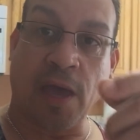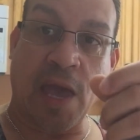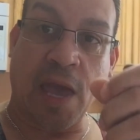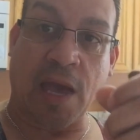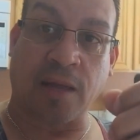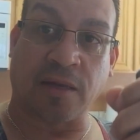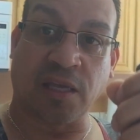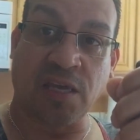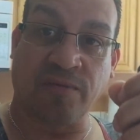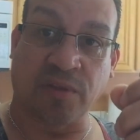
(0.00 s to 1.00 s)

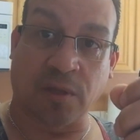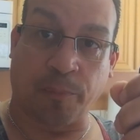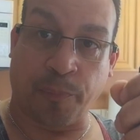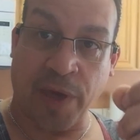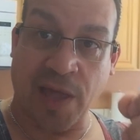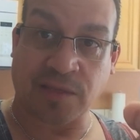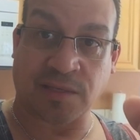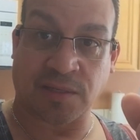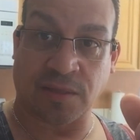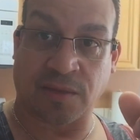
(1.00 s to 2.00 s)
And even the
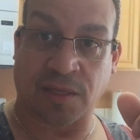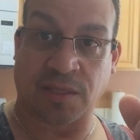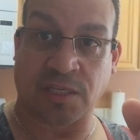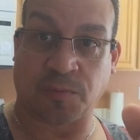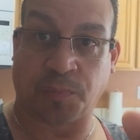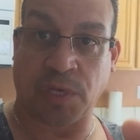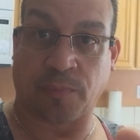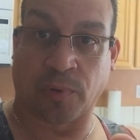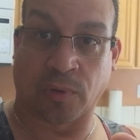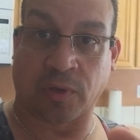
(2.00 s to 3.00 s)
pets that these
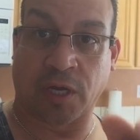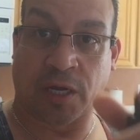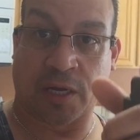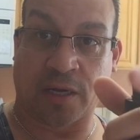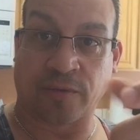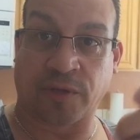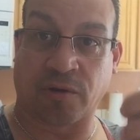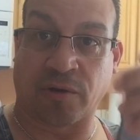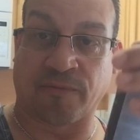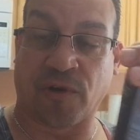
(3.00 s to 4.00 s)
people
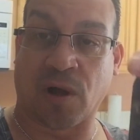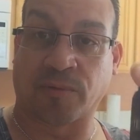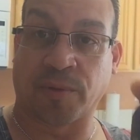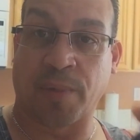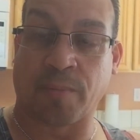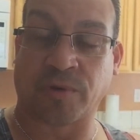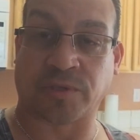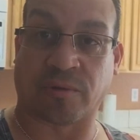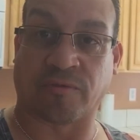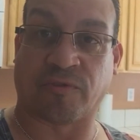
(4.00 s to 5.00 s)
that are involved, the
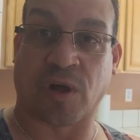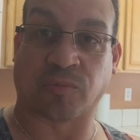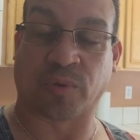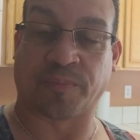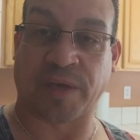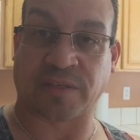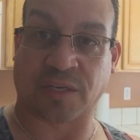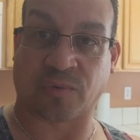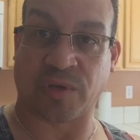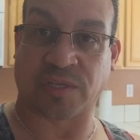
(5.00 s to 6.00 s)
members that are involved with
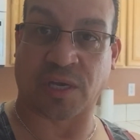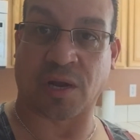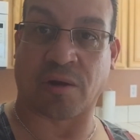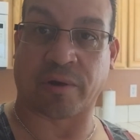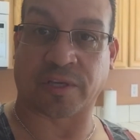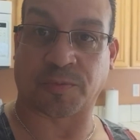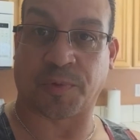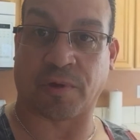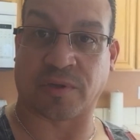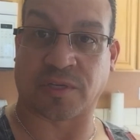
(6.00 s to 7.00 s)
Basic Reset are
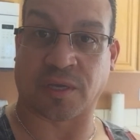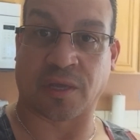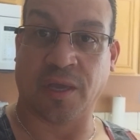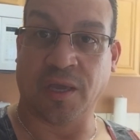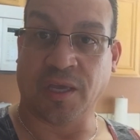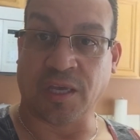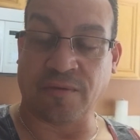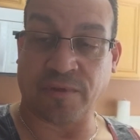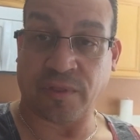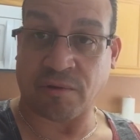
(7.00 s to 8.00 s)
experiencing,
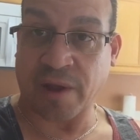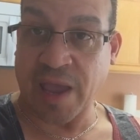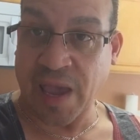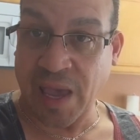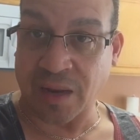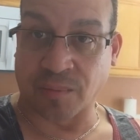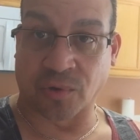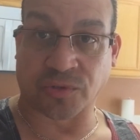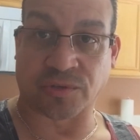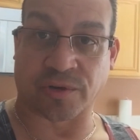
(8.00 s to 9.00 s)
even their
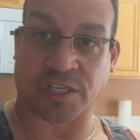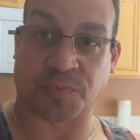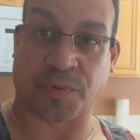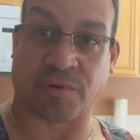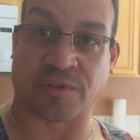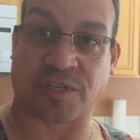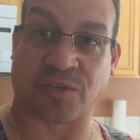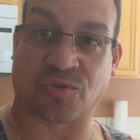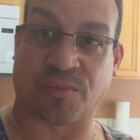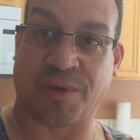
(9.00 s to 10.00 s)
animals are
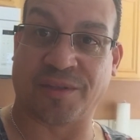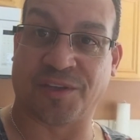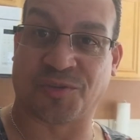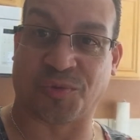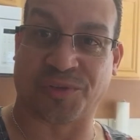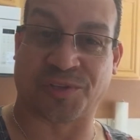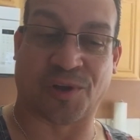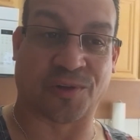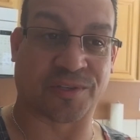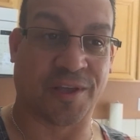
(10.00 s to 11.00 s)
experiencing tremendous
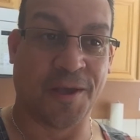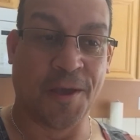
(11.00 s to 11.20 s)
results.